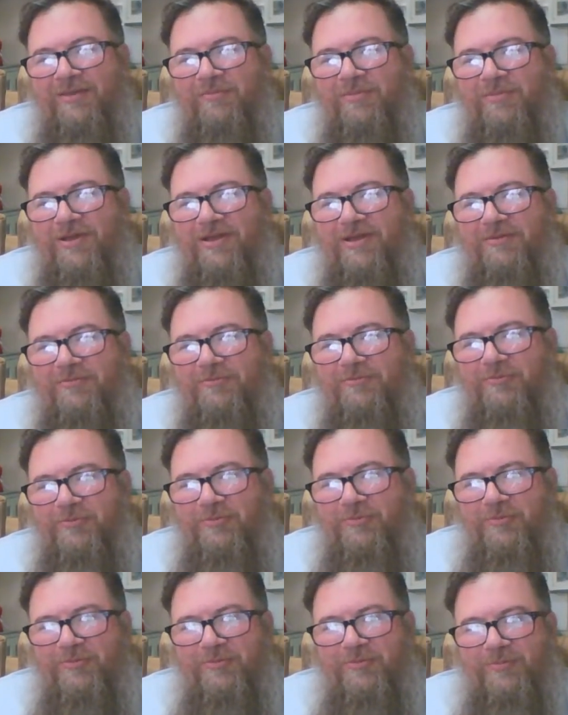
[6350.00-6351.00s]
But
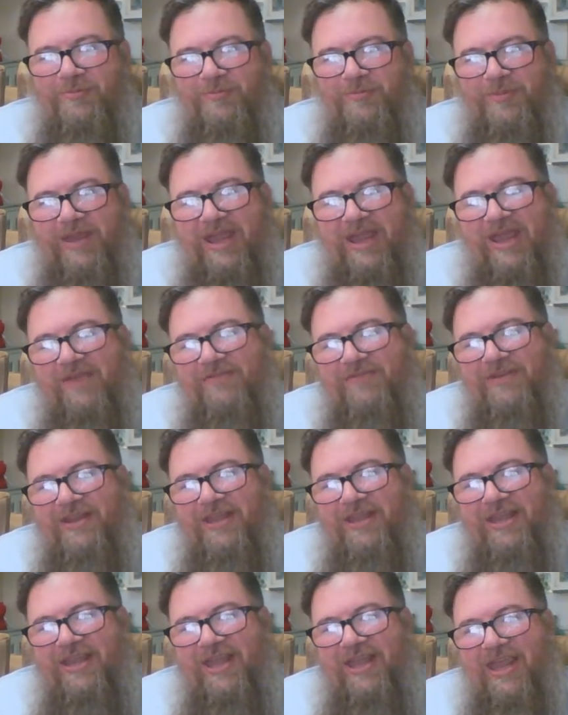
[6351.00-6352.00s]
having a
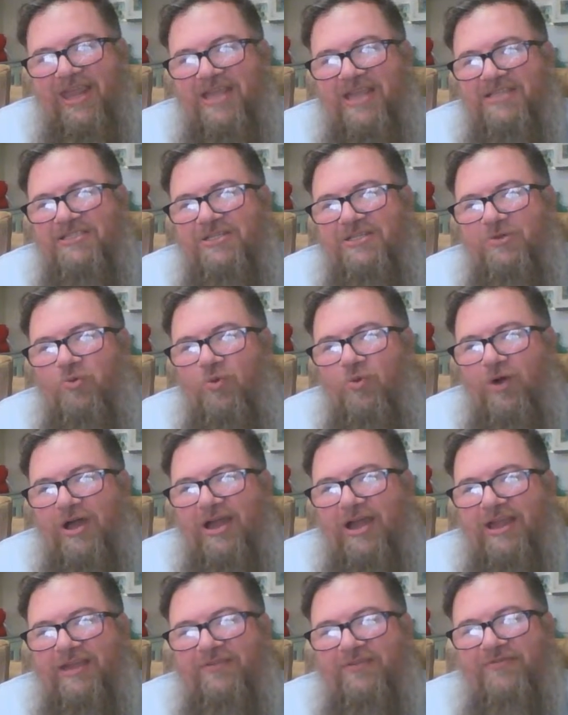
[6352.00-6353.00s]
Asian
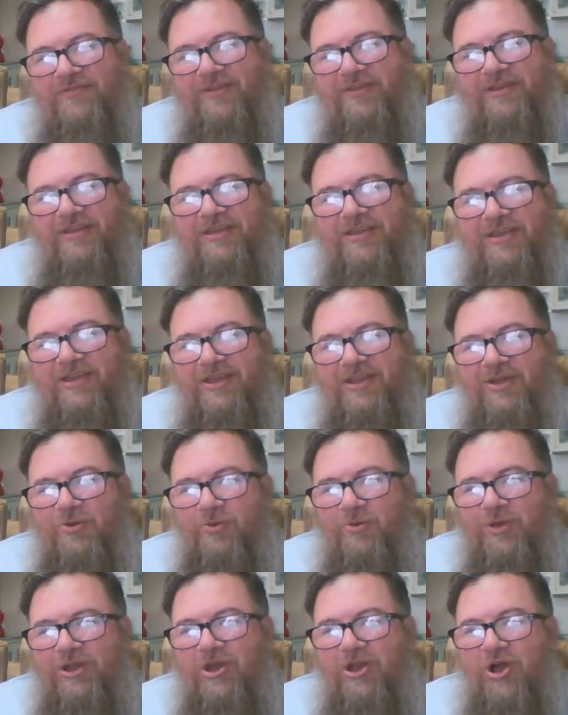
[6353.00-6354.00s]
wife,
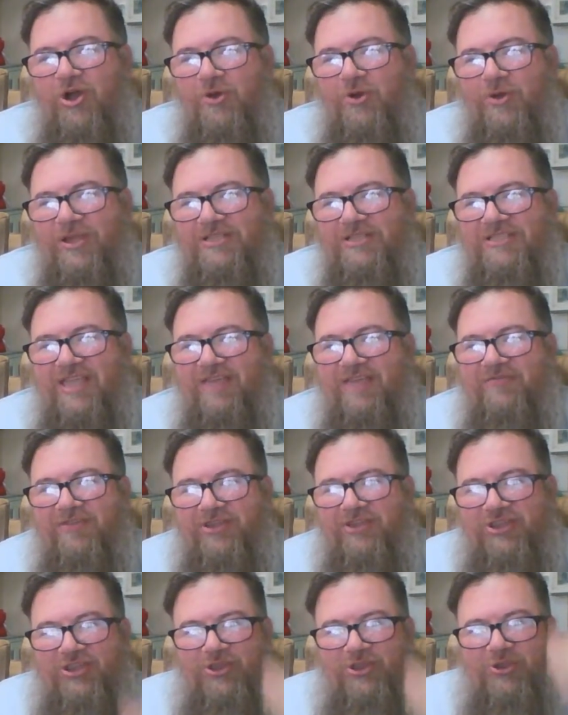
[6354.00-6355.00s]
we'd always have a
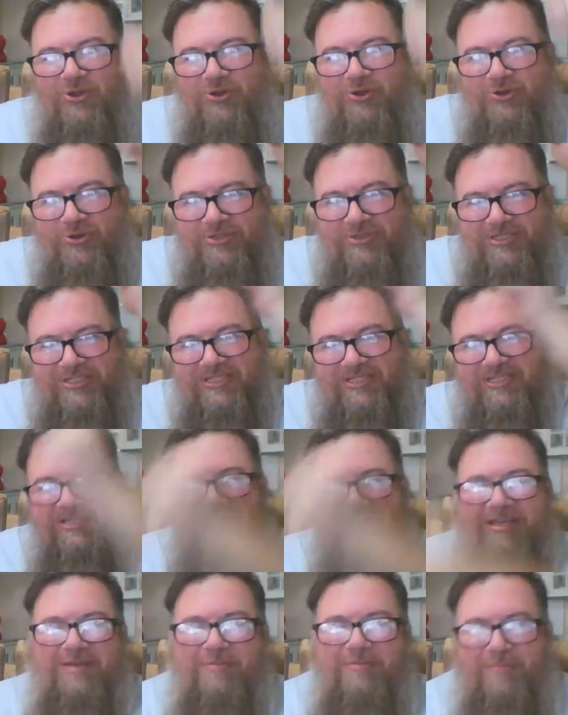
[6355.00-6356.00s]
huge
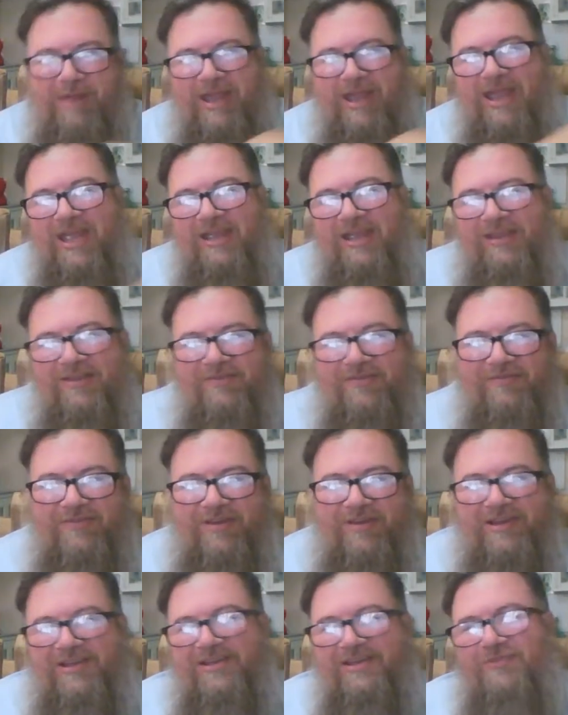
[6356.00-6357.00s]
bag of
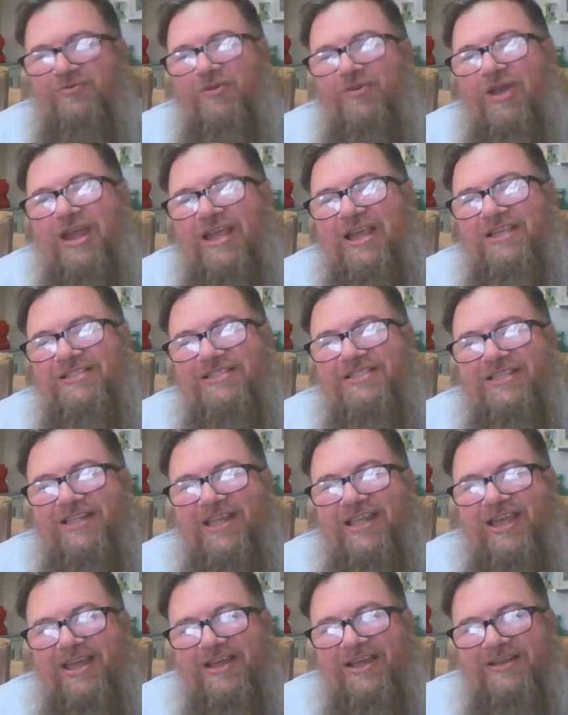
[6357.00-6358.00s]
rice in
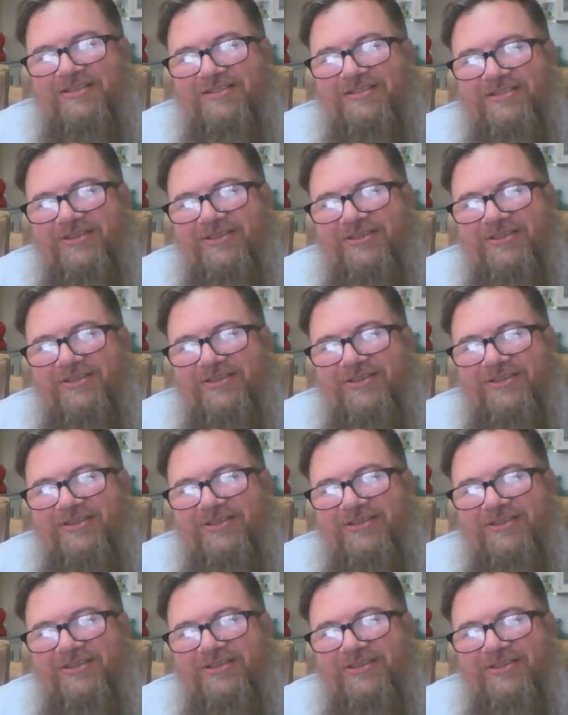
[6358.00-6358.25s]
the house.